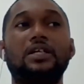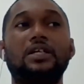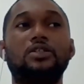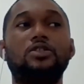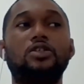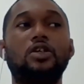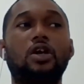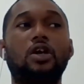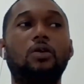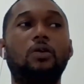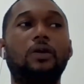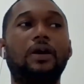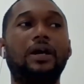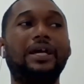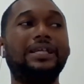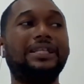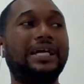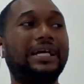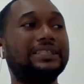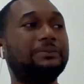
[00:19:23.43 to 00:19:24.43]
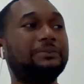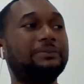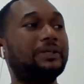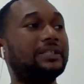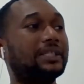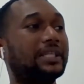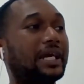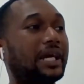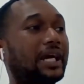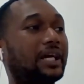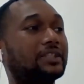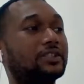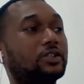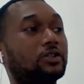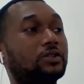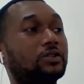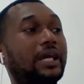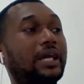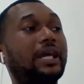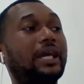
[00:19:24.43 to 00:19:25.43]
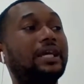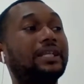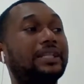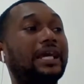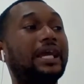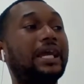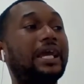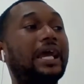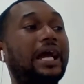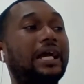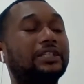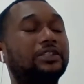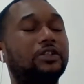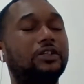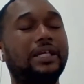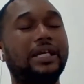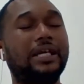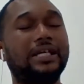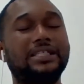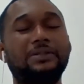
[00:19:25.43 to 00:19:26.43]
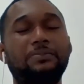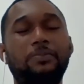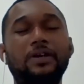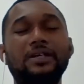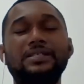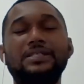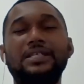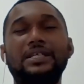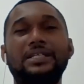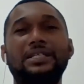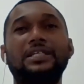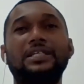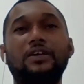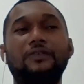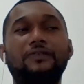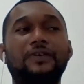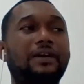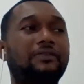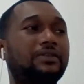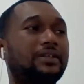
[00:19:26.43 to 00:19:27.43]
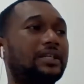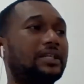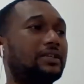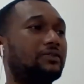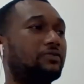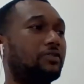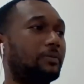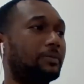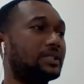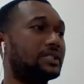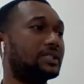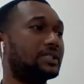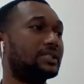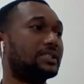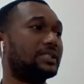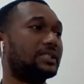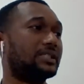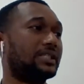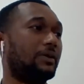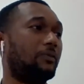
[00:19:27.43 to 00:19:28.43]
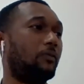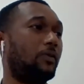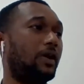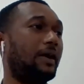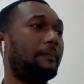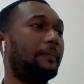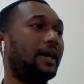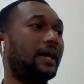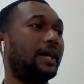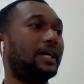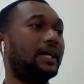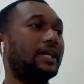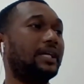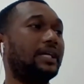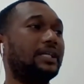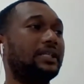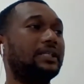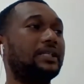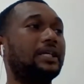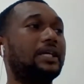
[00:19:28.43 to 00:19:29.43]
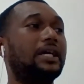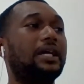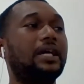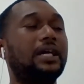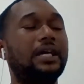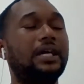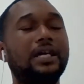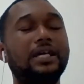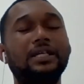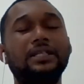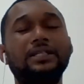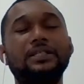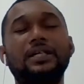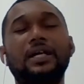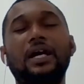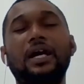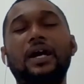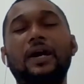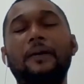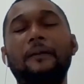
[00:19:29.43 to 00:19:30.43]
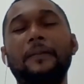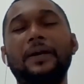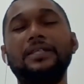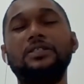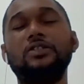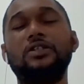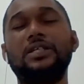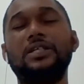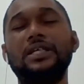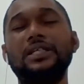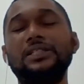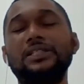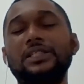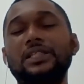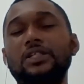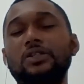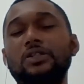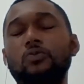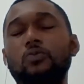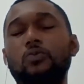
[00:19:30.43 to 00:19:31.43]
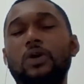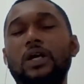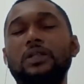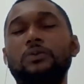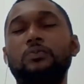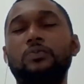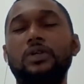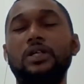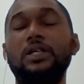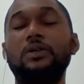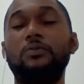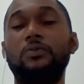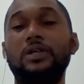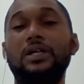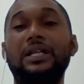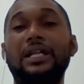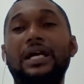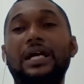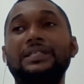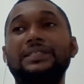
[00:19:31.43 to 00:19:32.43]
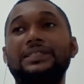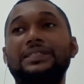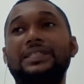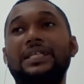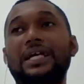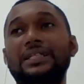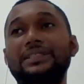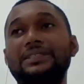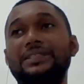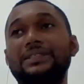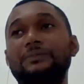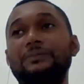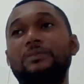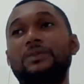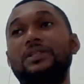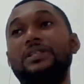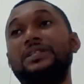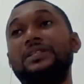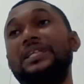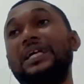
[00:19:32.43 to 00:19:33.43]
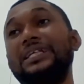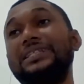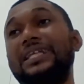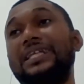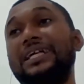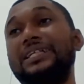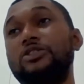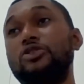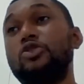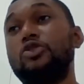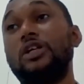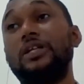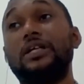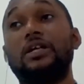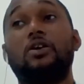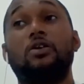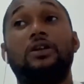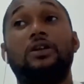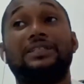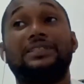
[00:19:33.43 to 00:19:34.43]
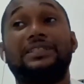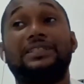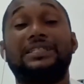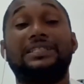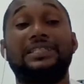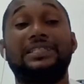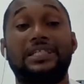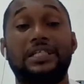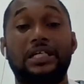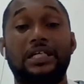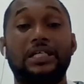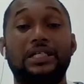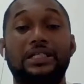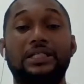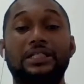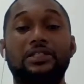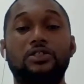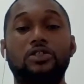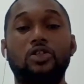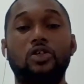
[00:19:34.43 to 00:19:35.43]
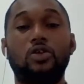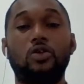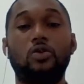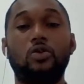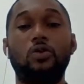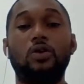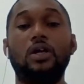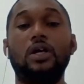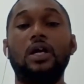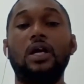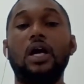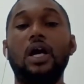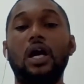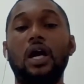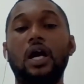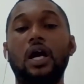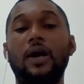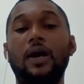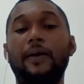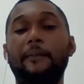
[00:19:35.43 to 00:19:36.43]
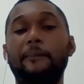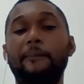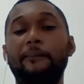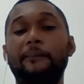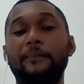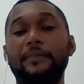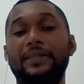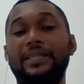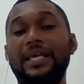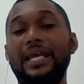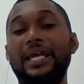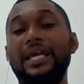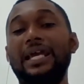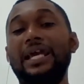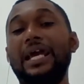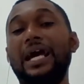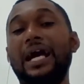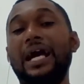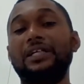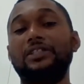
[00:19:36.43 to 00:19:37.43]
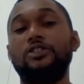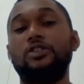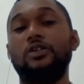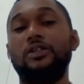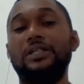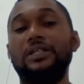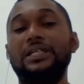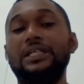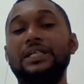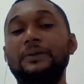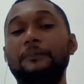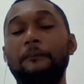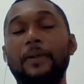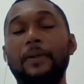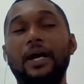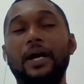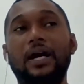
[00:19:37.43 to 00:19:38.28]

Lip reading: So it has been there. So they actually expressed the need of having an information system. Whereby in education, what we realize is that the data is usually collected yearly. So they actually